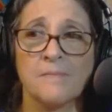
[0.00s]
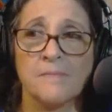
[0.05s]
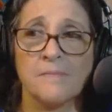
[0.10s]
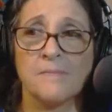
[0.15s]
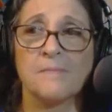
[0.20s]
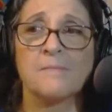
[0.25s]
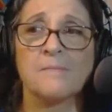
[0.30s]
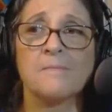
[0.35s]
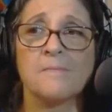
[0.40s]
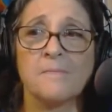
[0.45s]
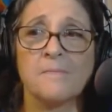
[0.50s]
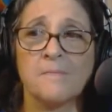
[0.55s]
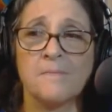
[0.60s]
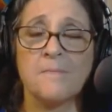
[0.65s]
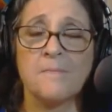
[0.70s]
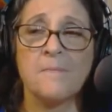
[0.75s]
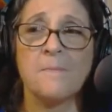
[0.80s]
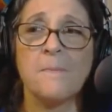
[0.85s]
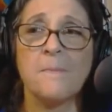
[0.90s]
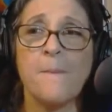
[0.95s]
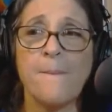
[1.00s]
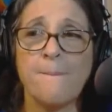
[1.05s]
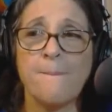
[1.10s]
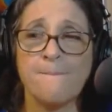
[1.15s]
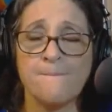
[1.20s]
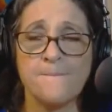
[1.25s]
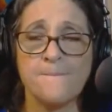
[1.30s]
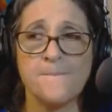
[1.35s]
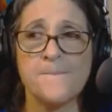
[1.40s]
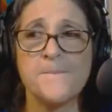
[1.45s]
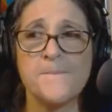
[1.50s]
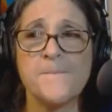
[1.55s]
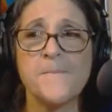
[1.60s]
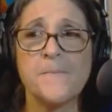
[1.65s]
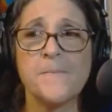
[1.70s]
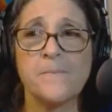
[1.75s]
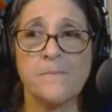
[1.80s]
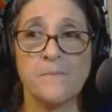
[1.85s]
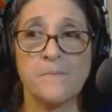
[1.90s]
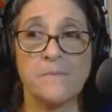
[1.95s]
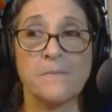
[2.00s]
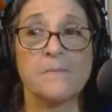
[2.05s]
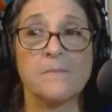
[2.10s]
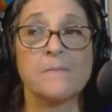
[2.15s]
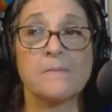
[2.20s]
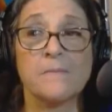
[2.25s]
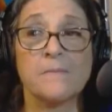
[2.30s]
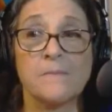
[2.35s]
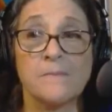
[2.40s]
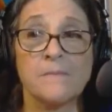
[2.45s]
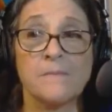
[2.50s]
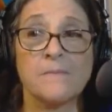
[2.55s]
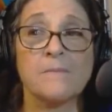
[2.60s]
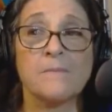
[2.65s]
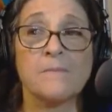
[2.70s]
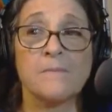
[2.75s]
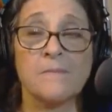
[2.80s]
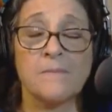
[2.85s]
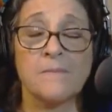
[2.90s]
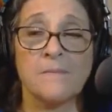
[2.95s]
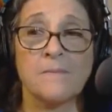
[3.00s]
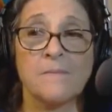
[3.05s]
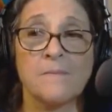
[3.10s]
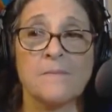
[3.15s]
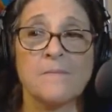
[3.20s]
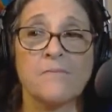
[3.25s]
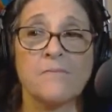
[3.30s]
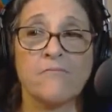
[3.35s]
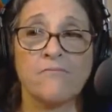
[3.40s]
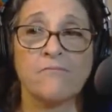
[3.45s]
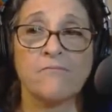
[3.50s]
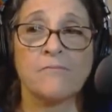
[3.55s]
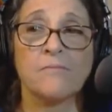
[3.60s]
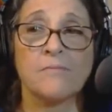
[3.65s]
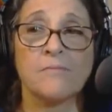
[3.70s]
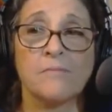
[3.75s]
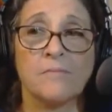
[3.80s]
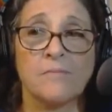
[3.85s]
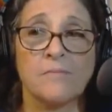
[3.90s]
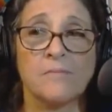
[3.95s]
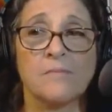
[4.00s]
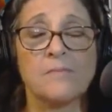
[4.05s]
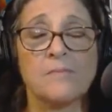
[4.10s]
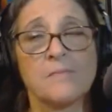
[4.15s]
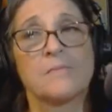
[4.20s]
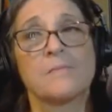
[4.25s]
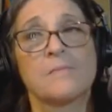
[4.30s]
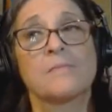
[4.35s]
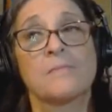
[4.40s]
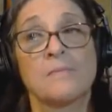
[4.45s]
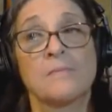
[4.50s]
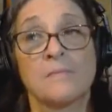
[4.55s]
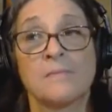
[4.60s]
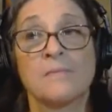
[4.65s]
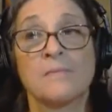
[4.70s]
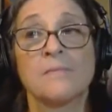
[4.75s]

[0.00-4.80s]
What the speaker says: The person shown says nothing.